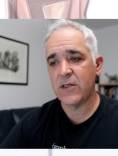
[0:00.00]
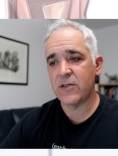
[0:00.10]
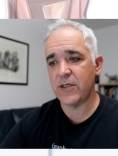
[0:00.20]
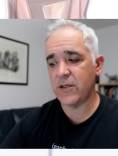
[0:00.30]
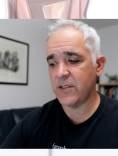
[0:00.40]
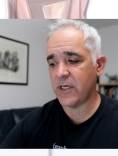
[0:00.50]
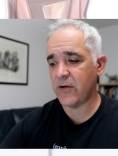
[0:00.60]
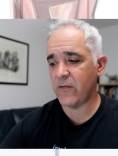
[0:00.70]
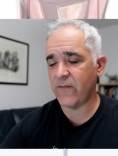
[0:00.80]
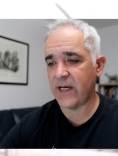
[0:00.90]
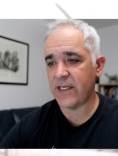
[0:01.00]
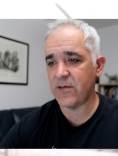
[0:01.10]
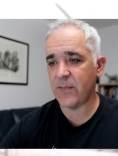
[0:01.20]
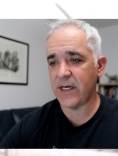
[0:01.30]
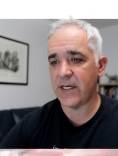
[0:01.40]
So here's how I'll
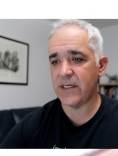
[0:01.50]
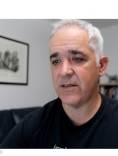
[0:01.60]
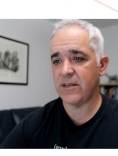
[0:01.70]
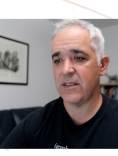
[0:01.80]
find my